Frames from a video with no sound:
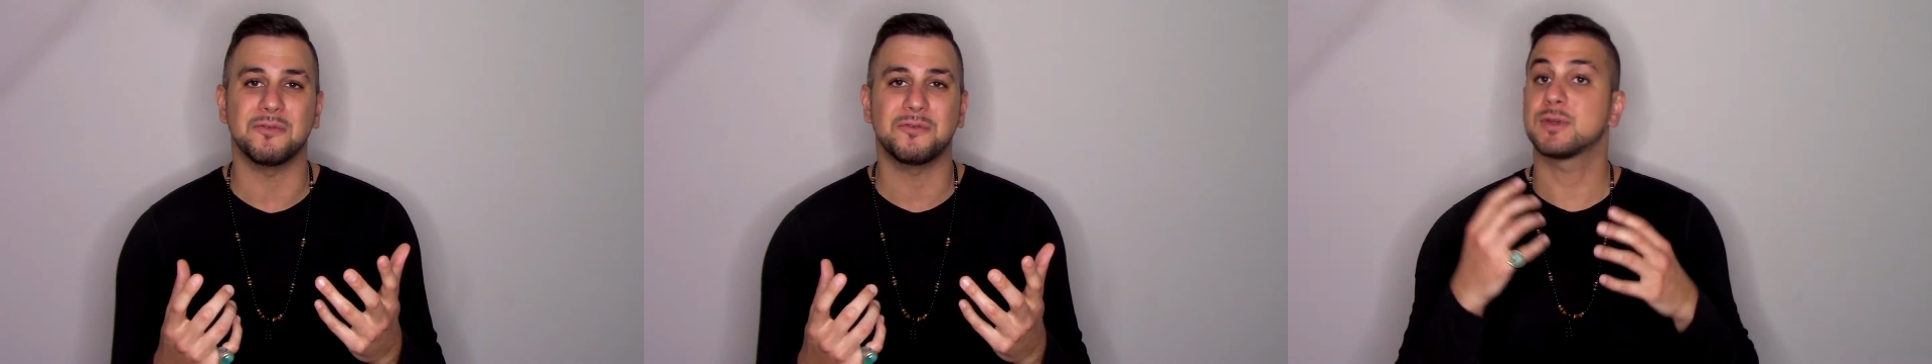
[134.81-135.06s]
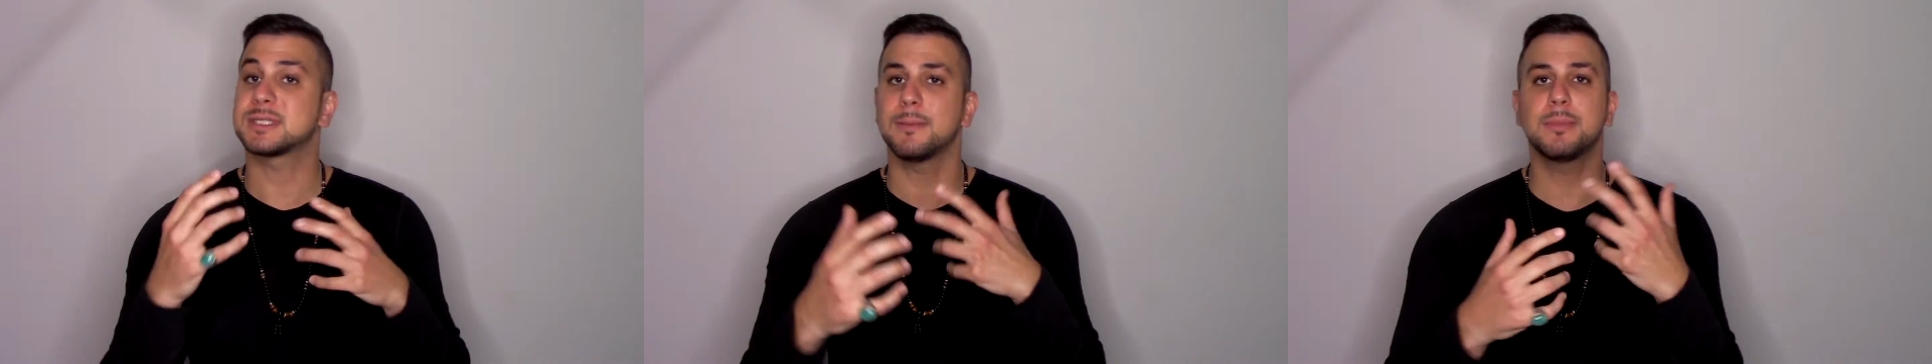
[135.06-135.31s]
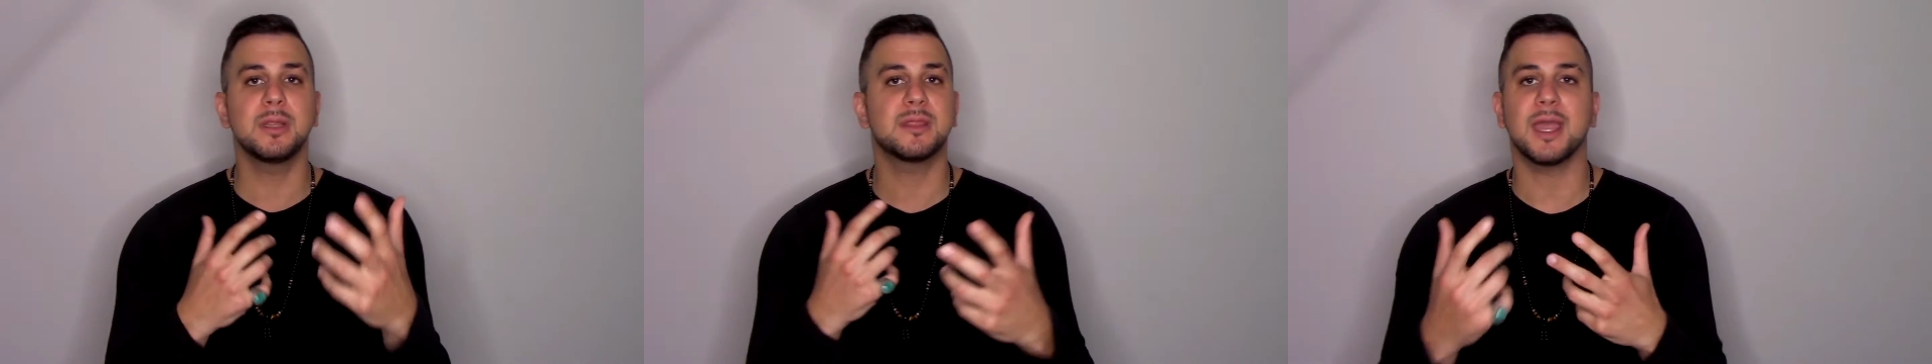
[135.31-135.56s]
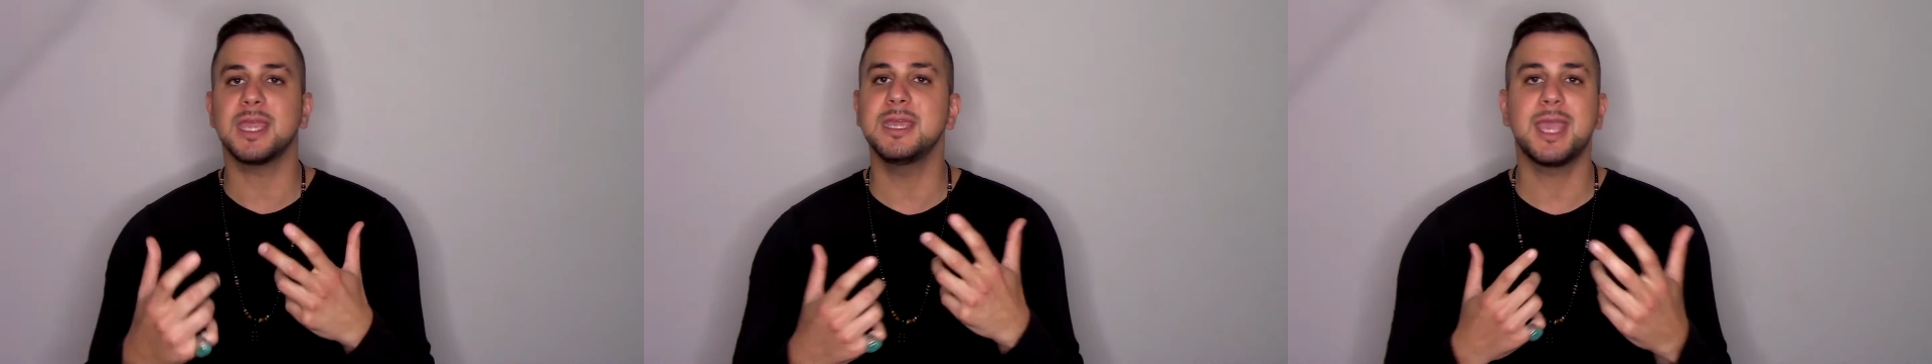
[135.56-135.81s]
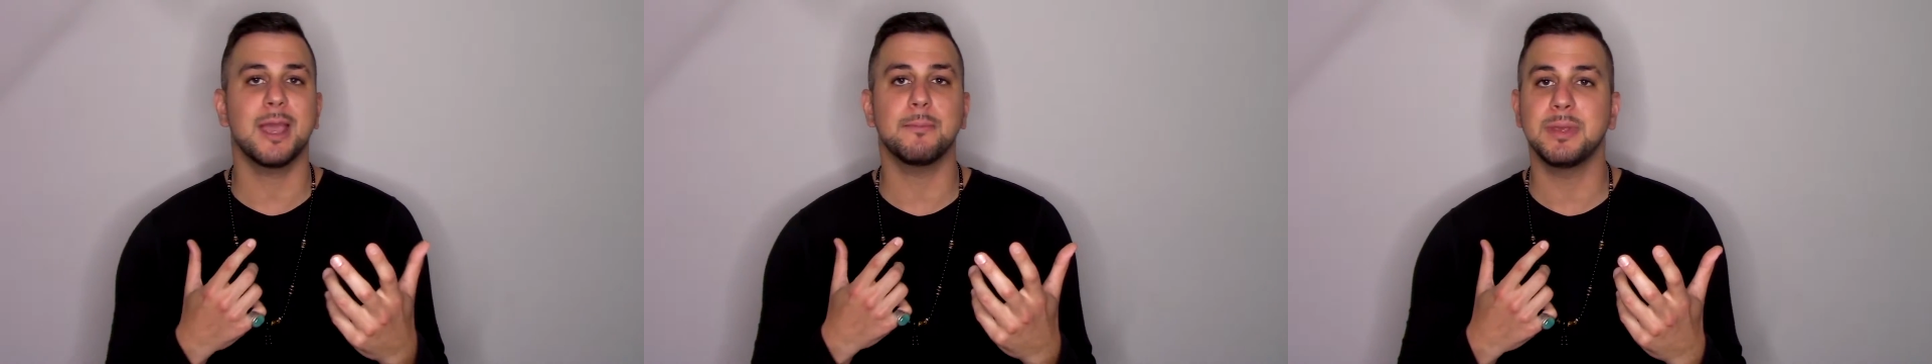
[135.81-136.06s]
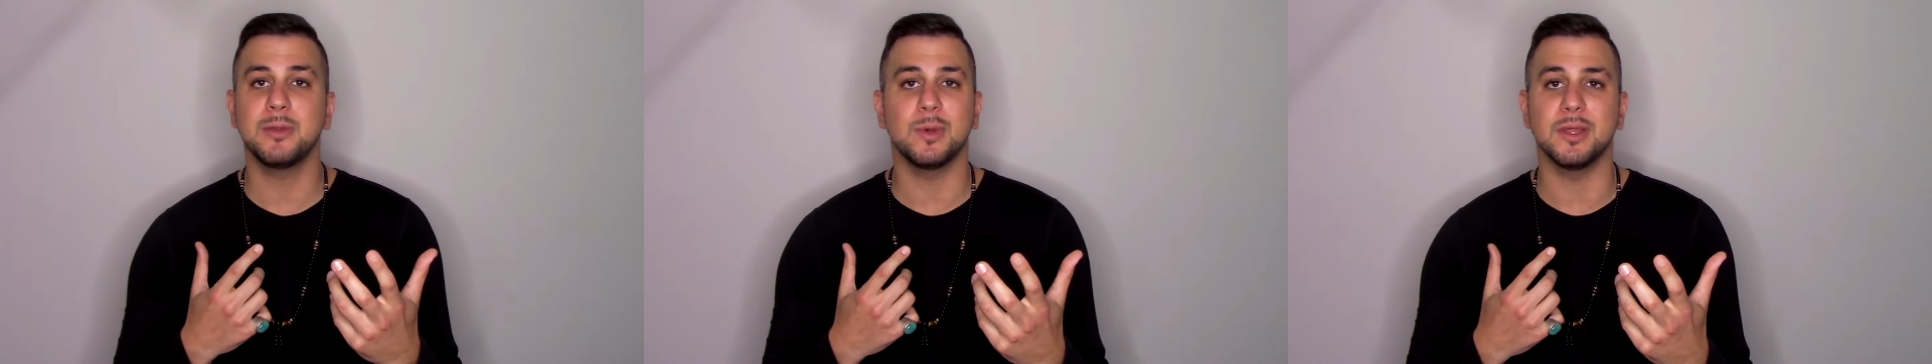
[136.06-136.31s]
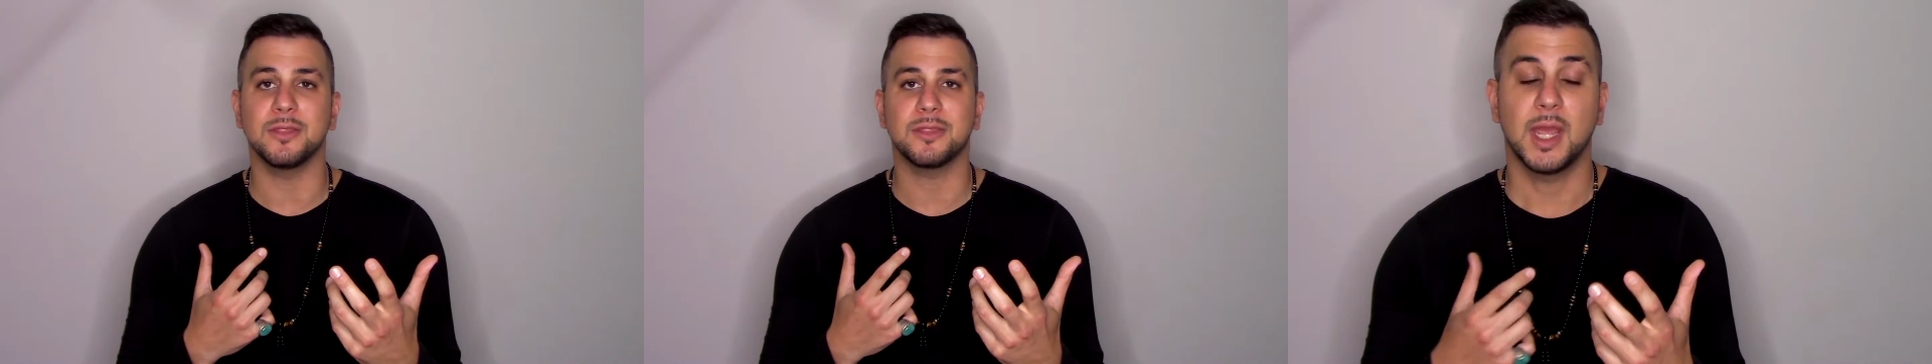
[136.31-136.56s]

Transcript: for somebody that he can't be with,